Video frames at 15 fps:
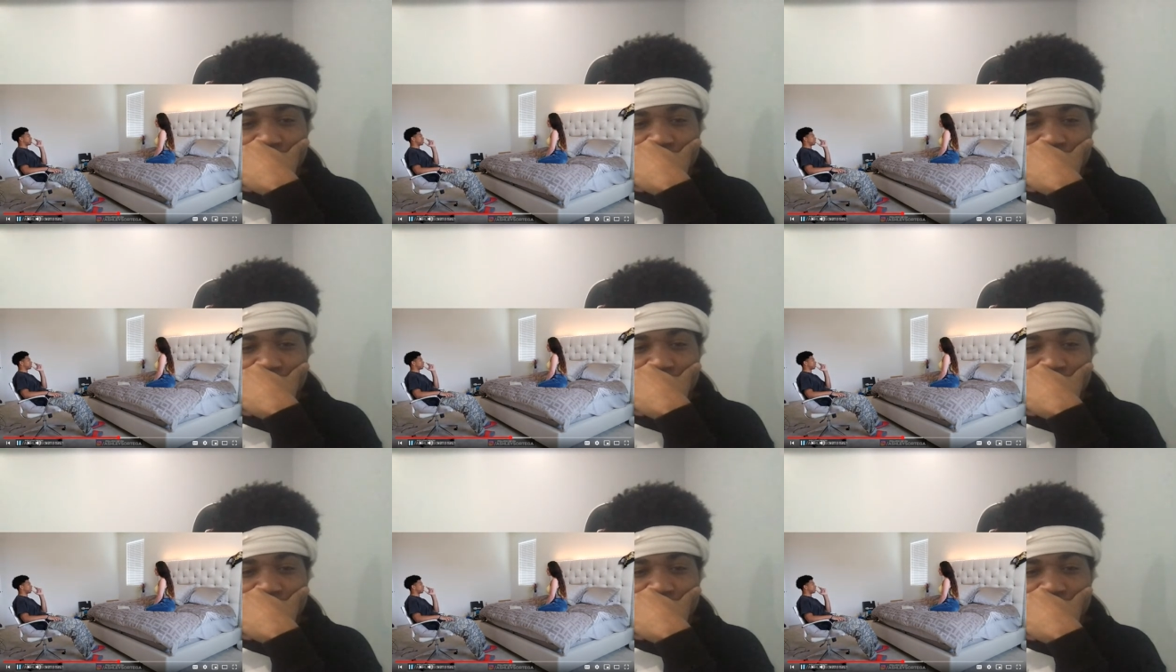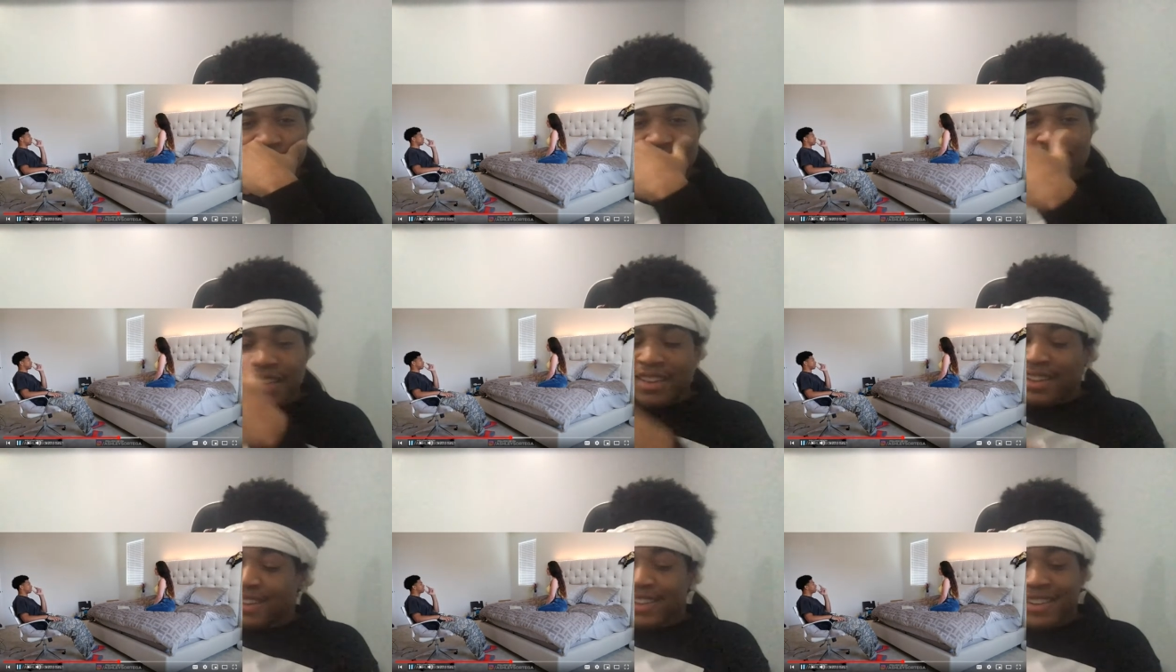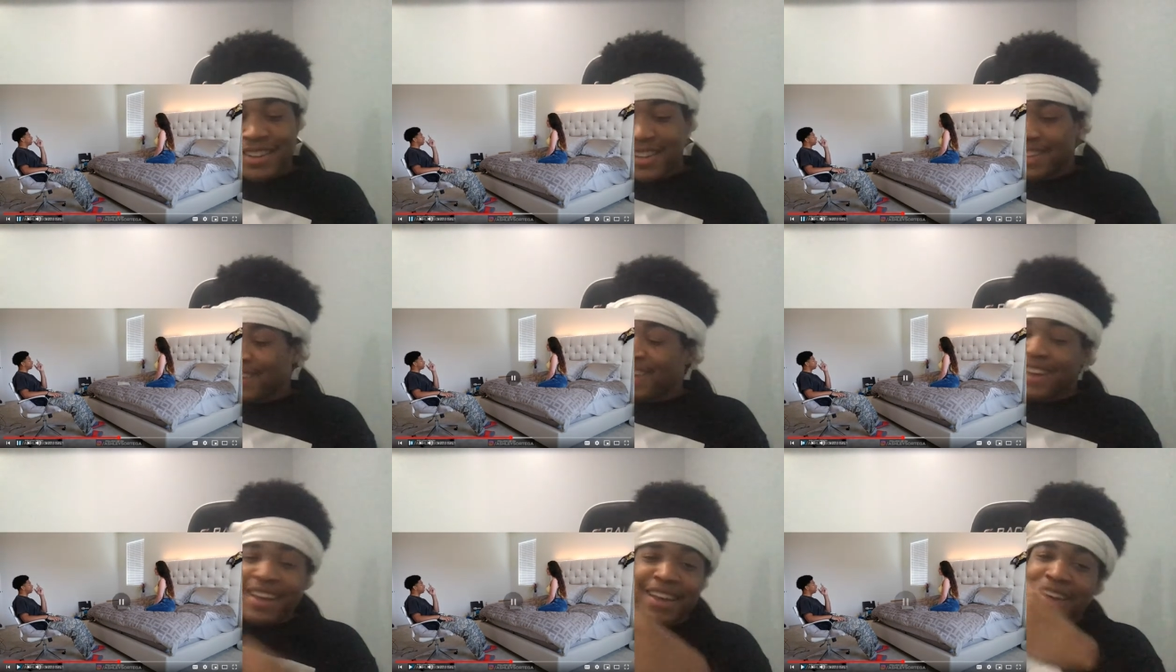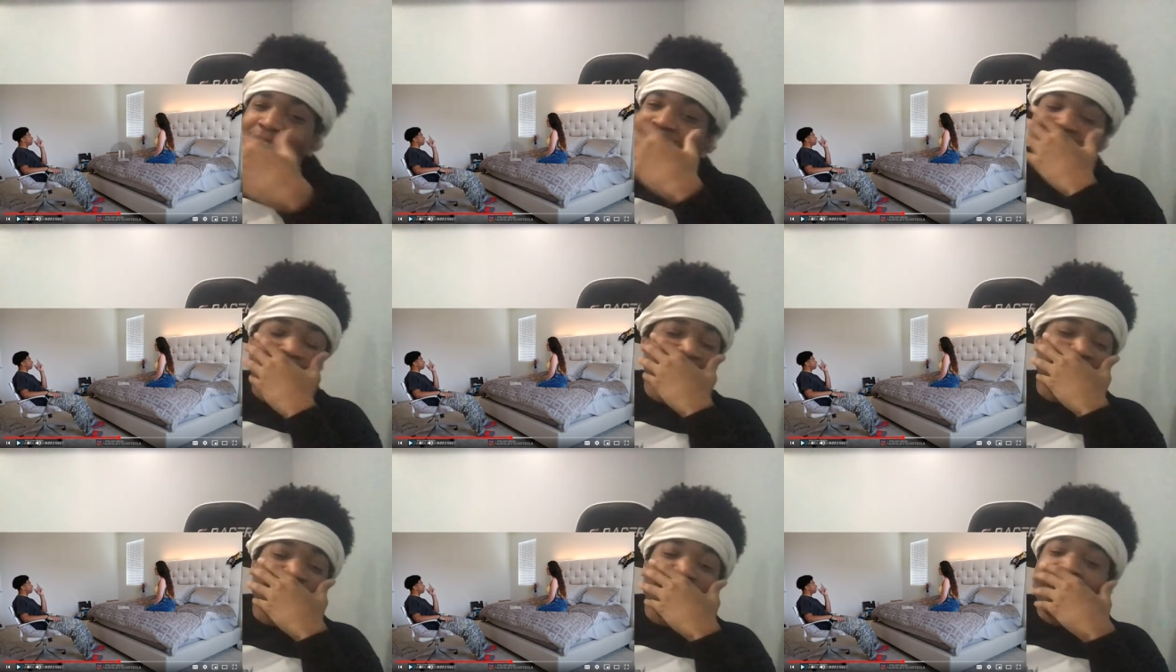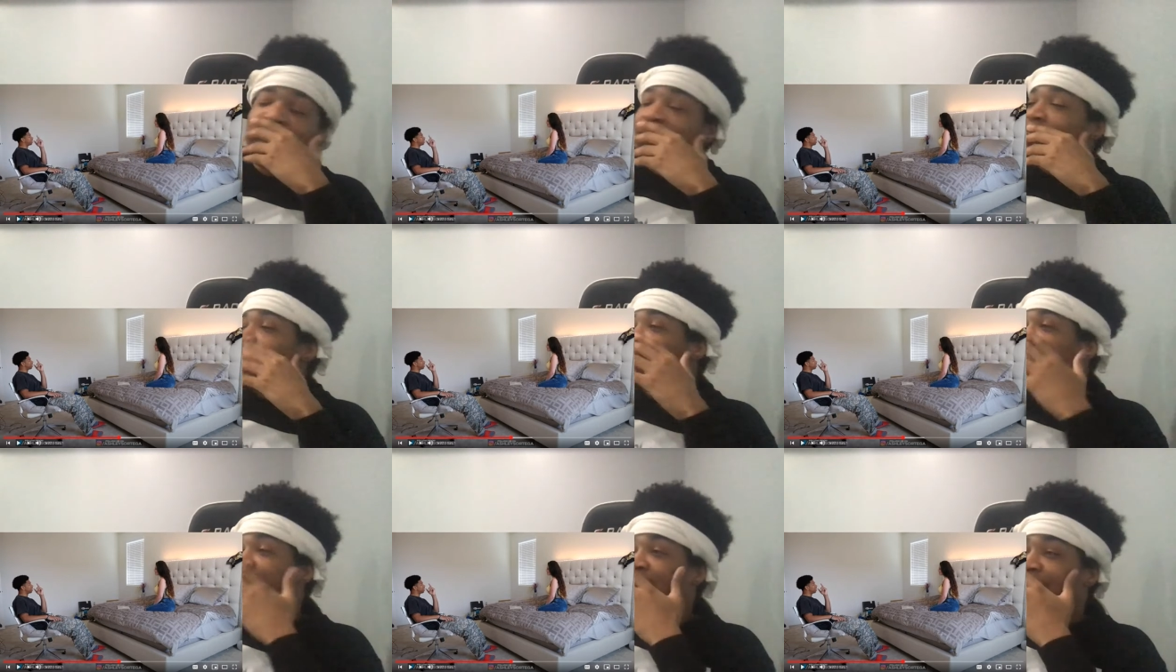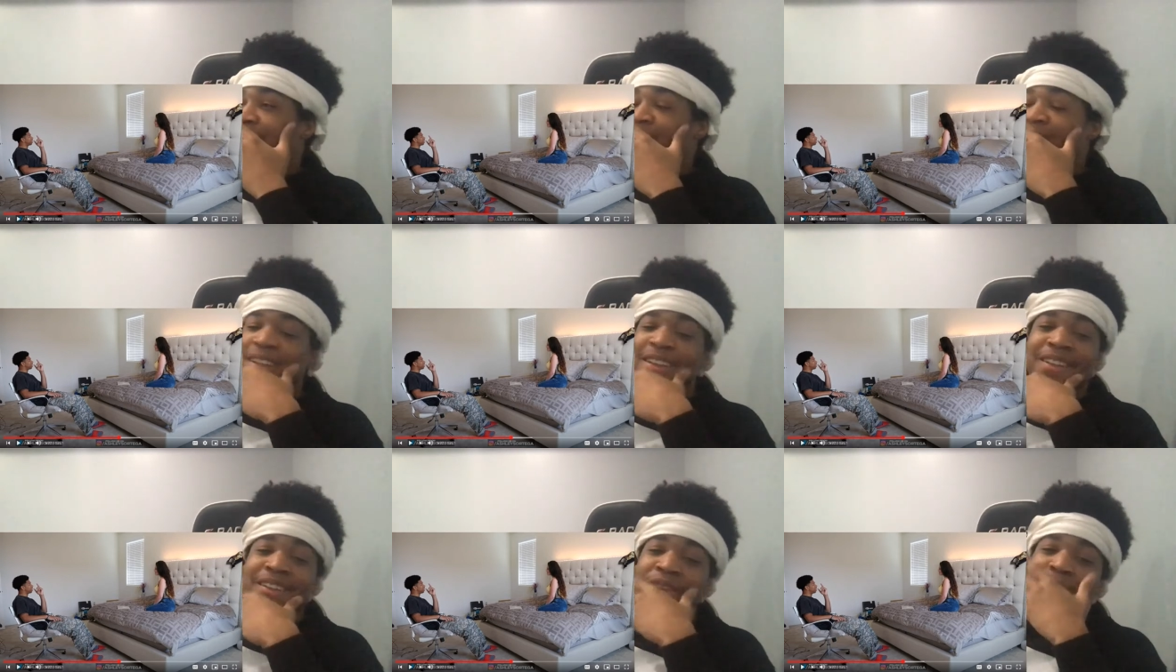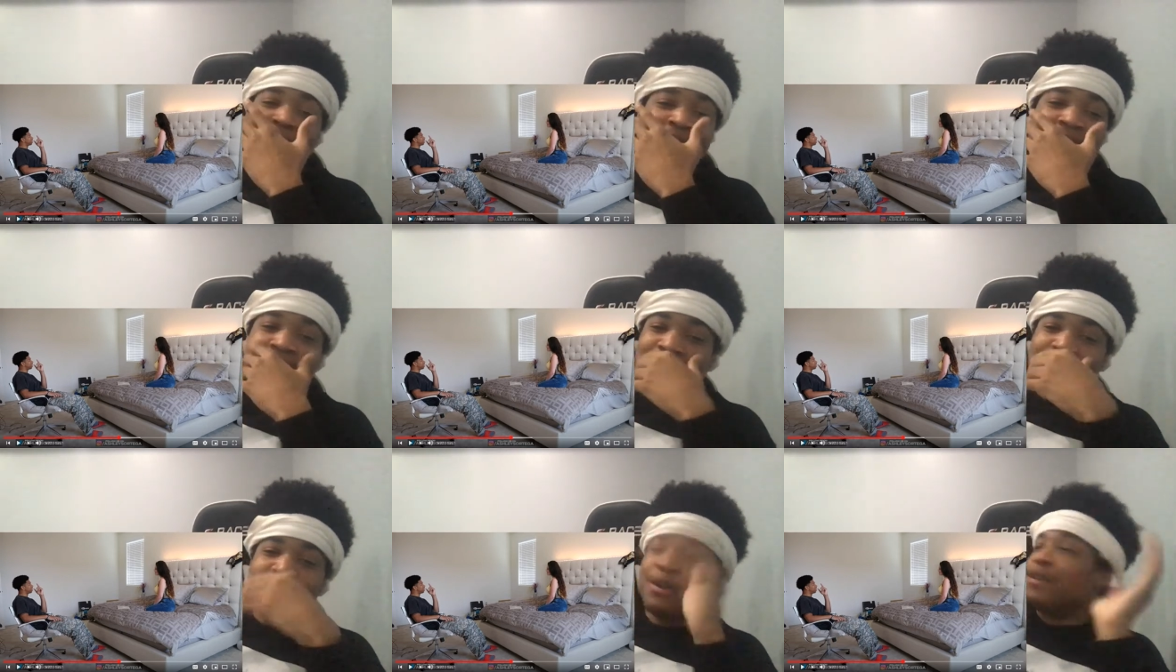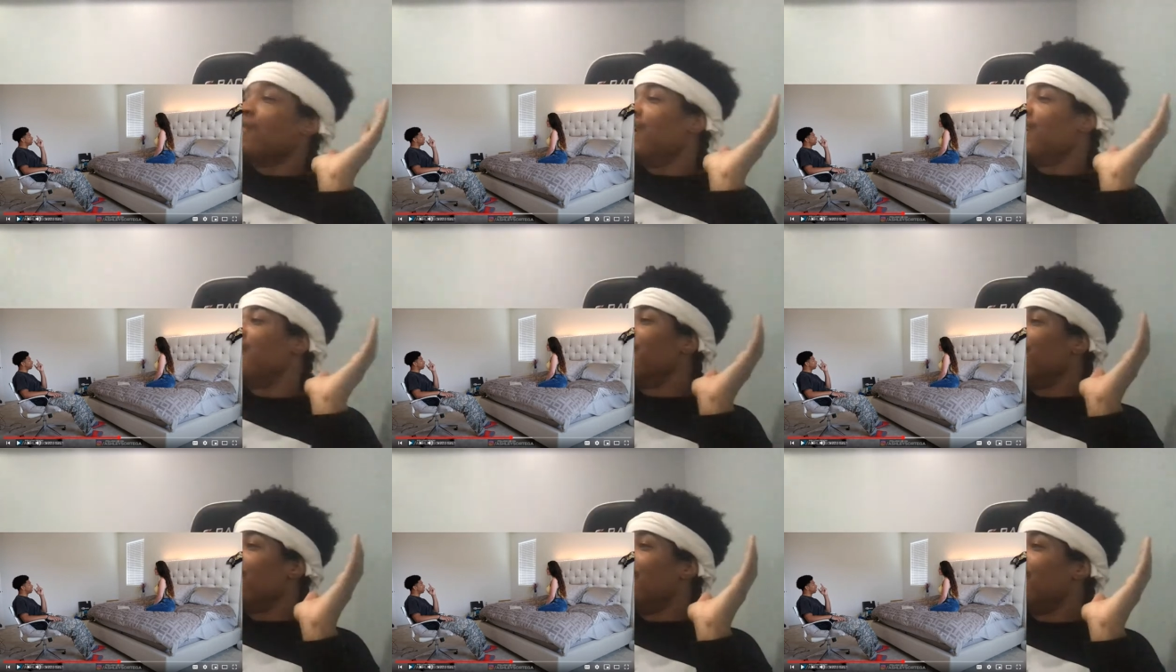play with my kitty. Look, hey Ashley, look, look, look, look, look, You turning me on right now.